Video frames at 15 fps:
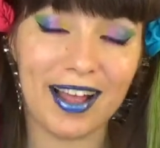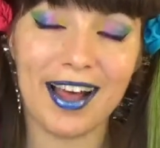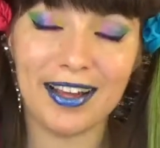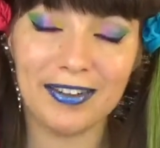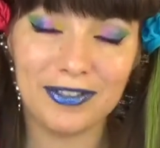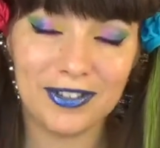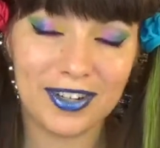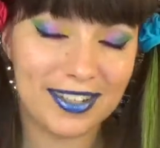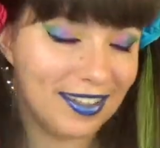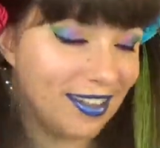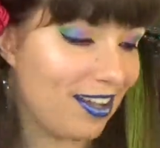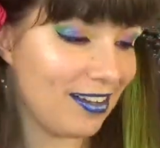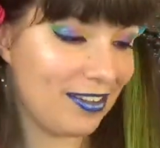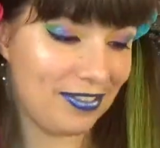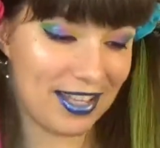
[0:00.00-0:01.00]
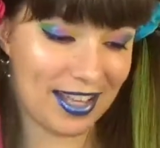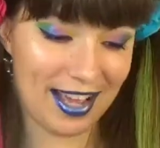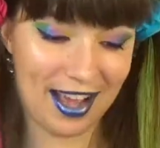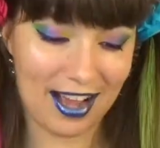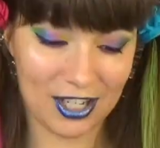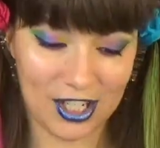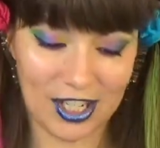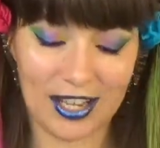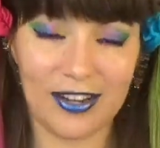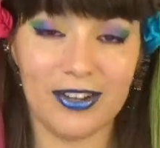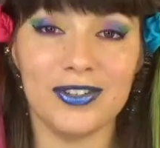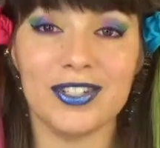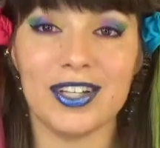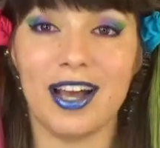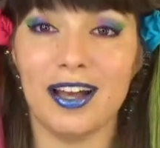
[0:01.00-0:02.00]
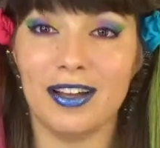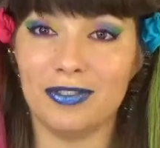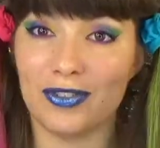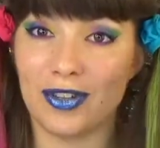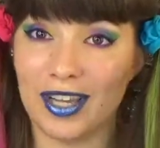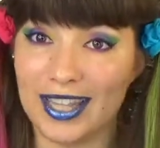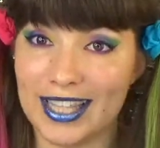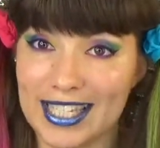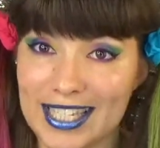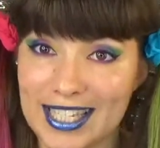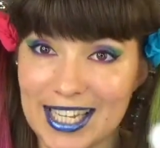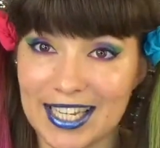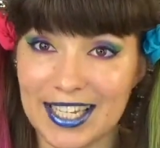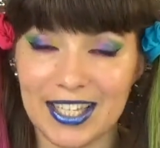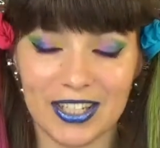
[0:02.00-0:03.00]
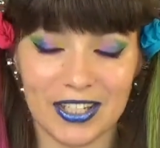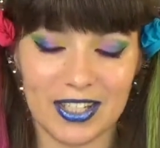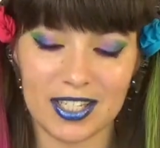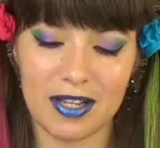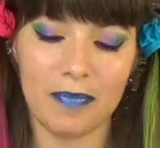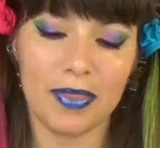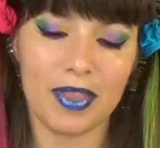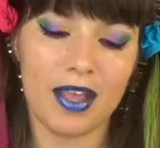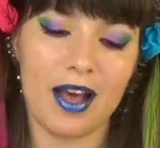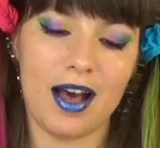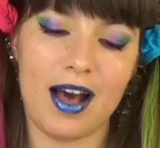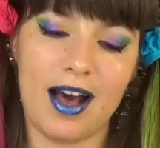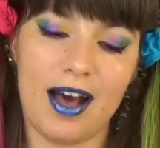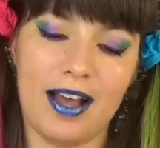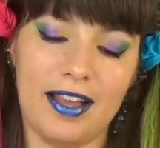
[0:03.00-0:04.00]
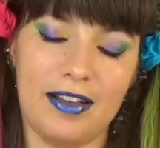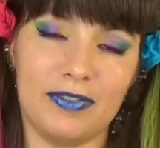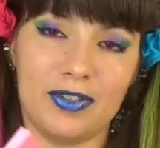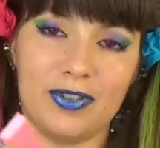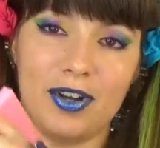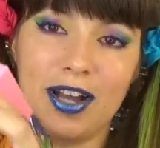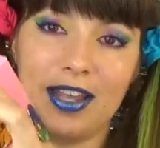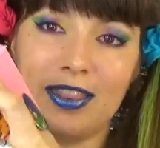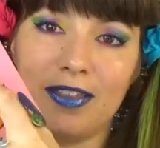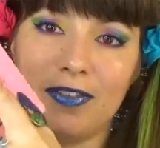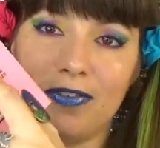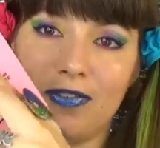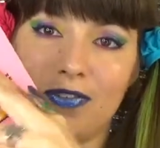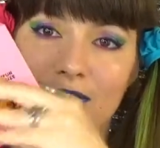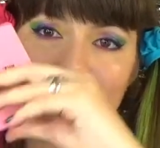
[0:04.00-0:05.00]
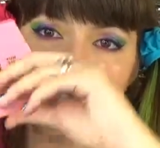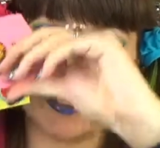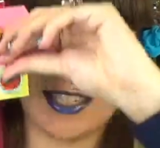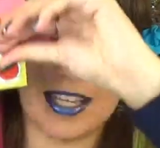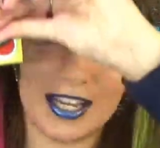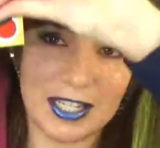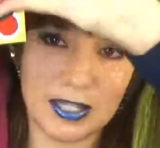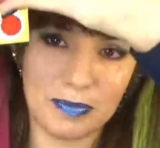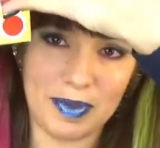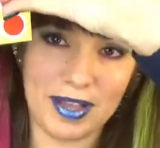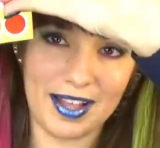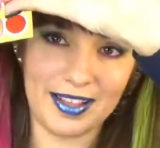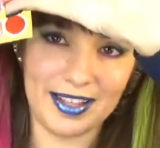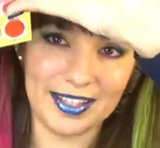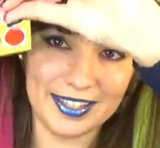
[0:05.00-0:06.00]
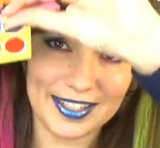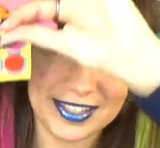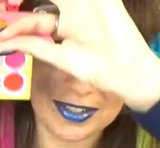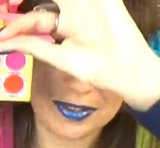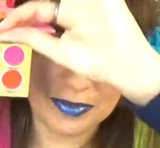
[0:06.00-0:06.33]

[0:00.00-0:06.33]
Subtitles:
I have tried a lot of their eyeshadows. I have tried the singles. I have tried the Fun Size palette.